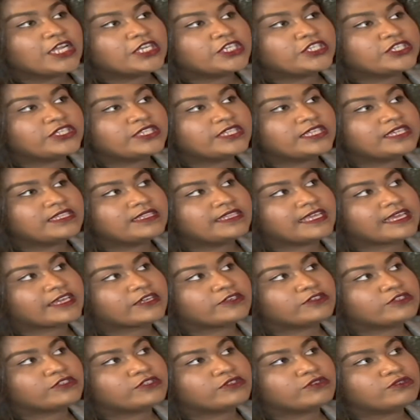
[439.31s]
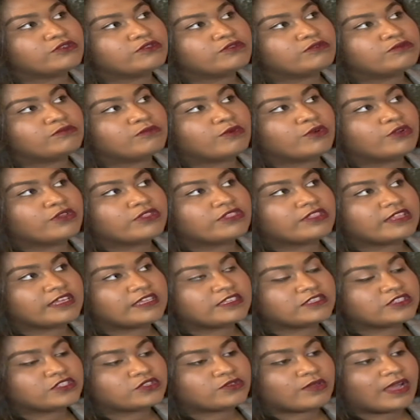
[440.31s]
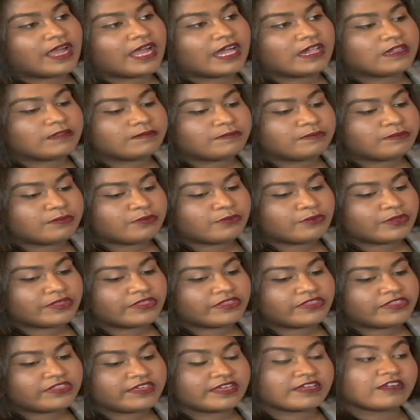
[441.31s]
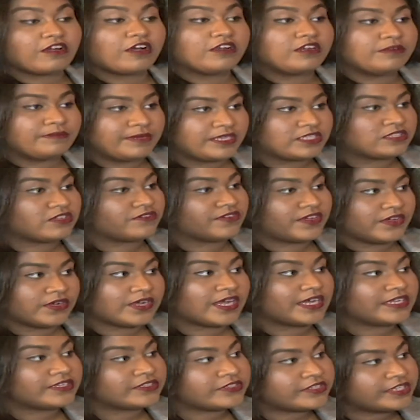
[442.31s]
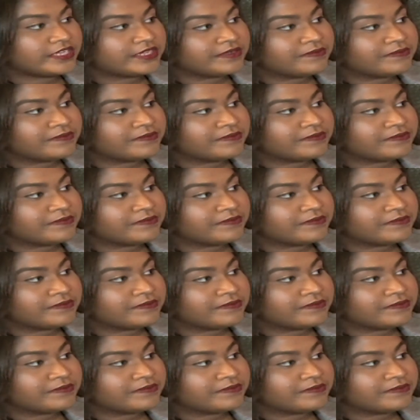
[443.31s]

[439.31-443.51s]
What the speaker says: Do you think they could do more things to help with the economics of our country?